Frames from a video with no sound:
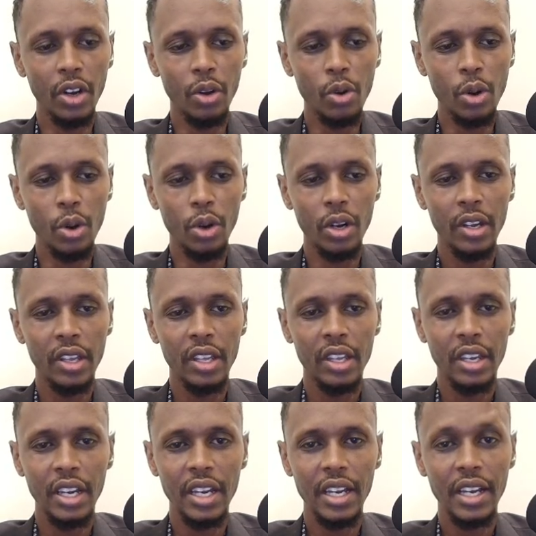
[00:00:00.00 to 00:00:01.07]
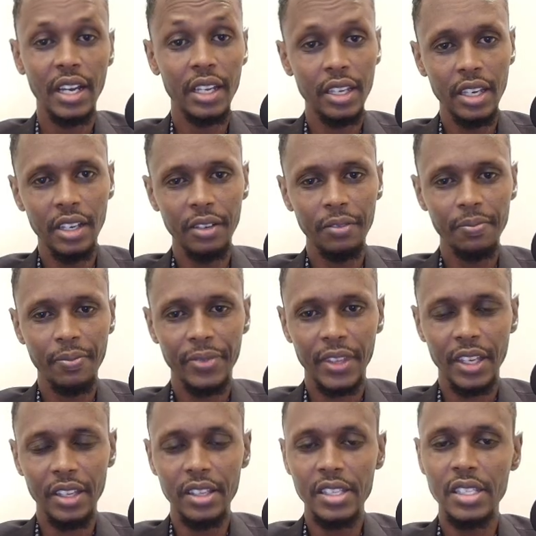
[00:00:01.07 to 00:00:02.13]
call. Again,
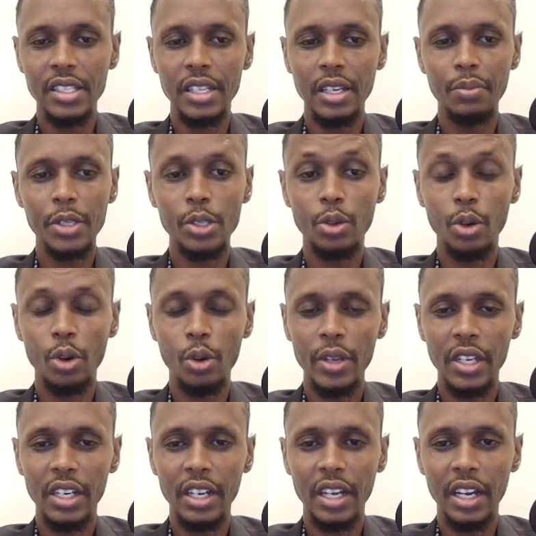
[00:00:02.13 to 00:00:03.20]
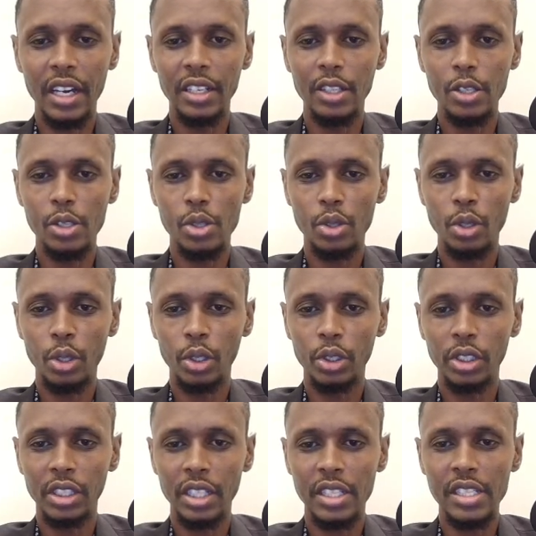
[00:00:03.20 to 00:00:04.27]
the system is growing and it
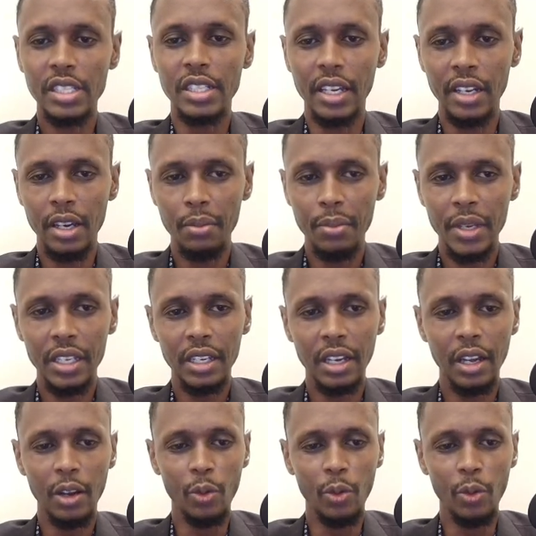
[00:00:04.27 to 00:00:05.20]
is dynamic.